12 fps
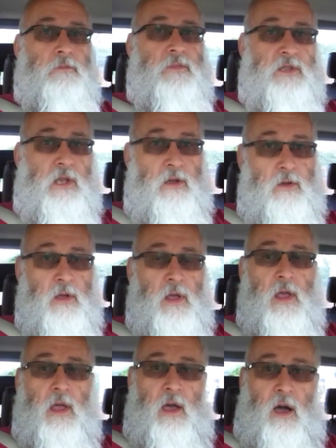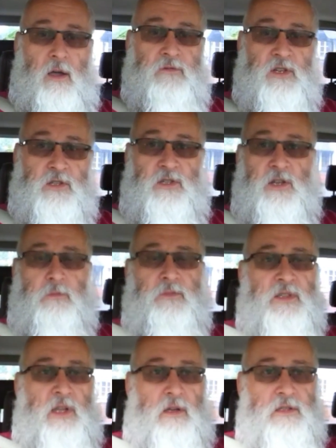So I've just jump
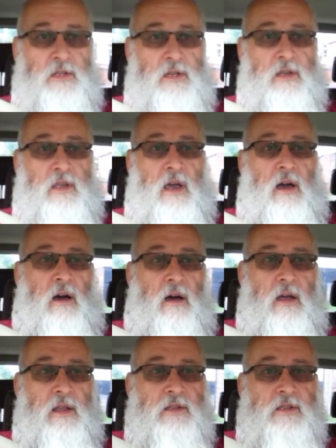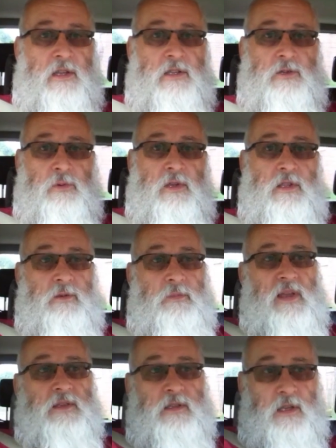started her car and said to her that the
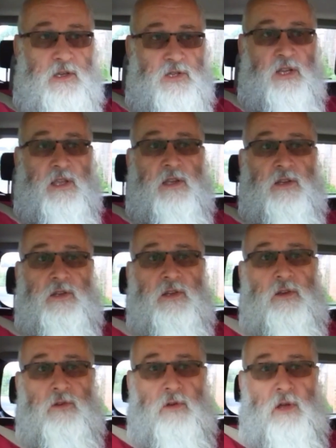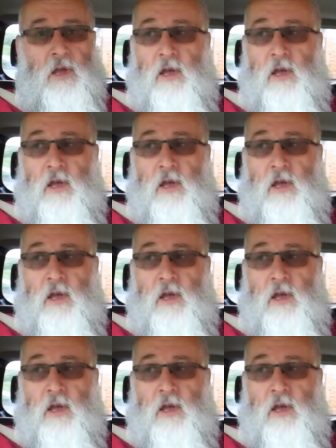best thing she could do